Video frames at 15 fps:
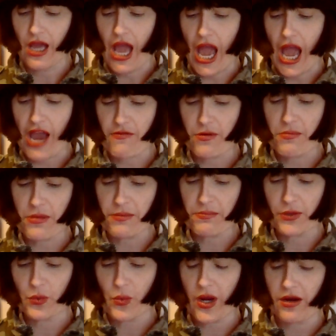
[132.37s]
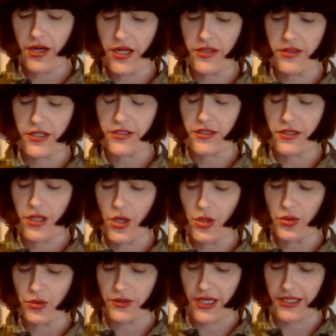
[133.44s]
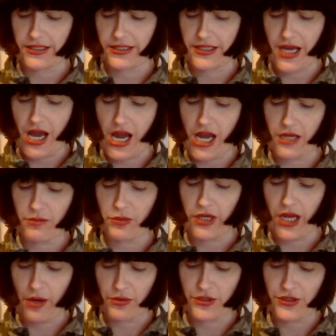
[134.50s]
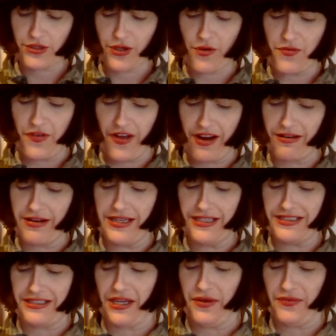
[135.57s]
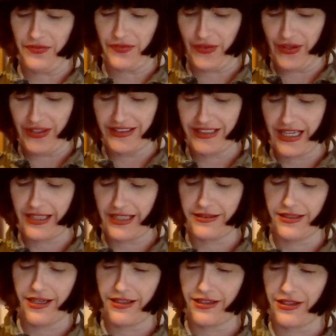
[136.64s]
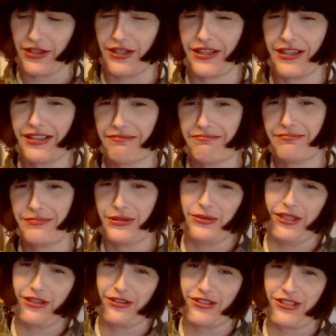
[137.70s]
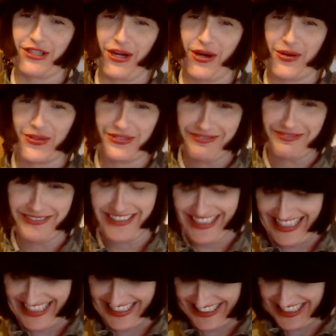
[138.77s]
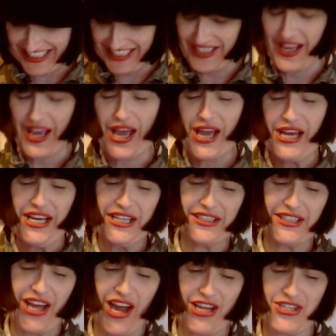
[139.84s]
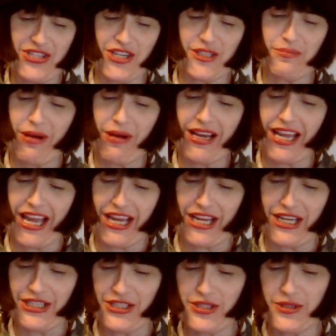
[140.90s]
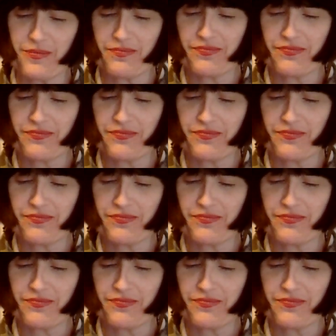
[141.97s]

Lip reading: I remember wearing these clothes at a time when I was so very different and younger 2 years ago. Not just by age.